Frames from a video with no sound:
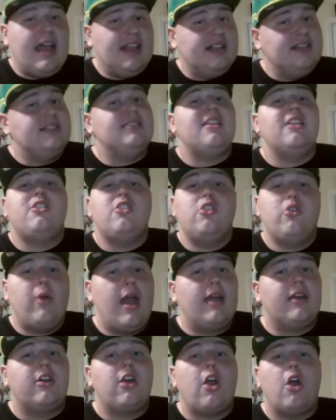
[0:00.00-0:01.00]
as the new
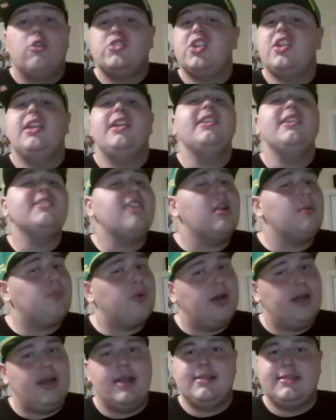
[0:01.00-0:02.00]
head coach, and he's going to
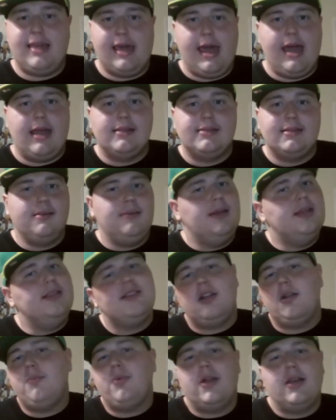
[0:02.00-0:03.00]
bring his guys.
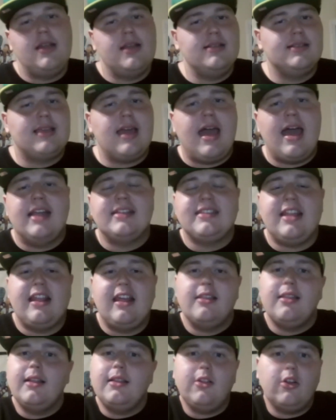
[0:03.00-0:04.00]
He's going to bring his guys,
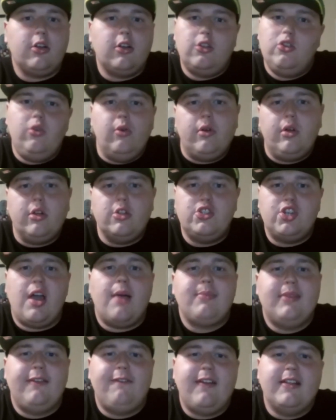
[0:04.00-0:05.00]
and I think they're going to do a good
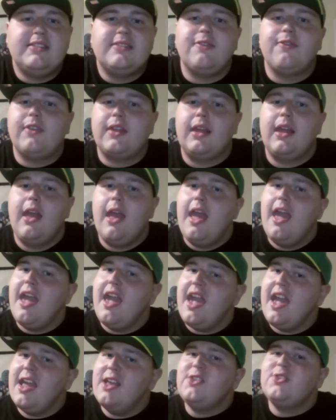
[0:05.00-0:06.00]
job defensively.
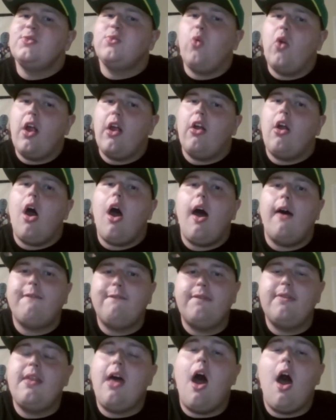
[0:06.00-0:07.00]
It's where
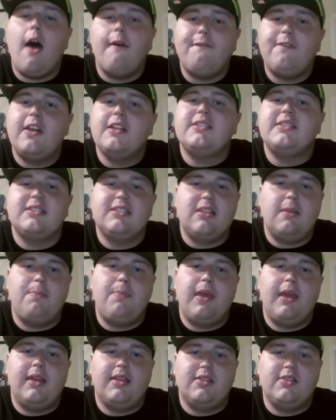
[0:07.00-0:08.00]
off offense is
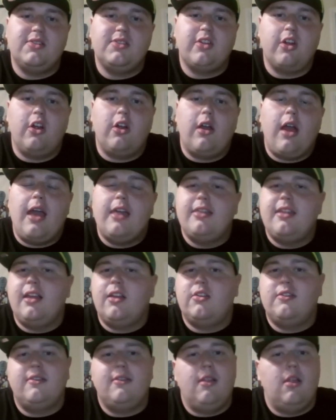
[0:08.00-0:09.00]
the big concern. I
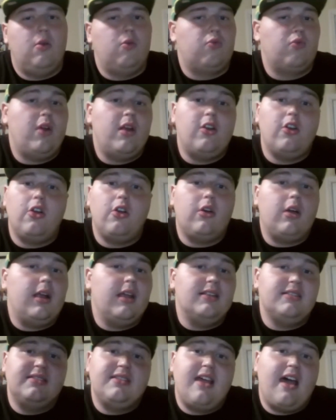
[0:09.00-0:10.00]
think Ridder
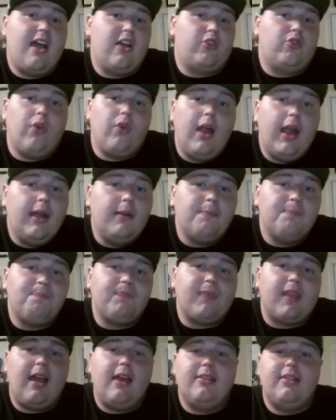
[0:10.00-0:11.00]
is not great.
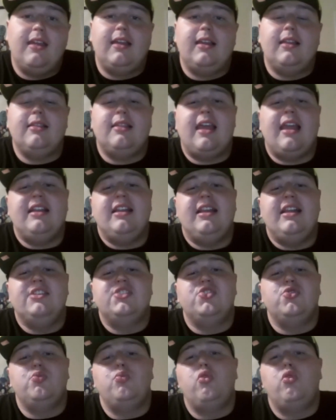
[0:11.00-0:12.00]
I think they
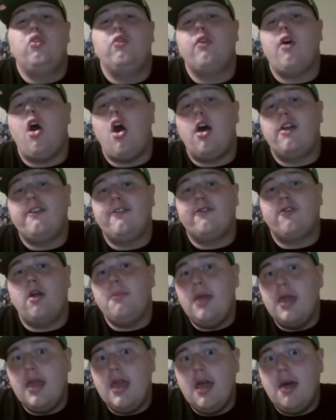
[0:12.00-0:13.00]
need to move on
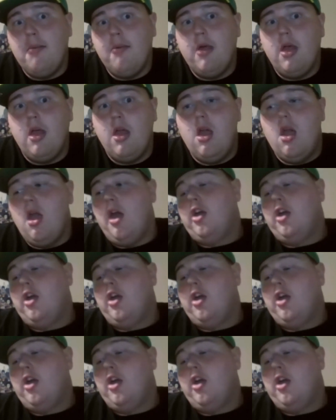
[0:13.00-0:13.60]
from him.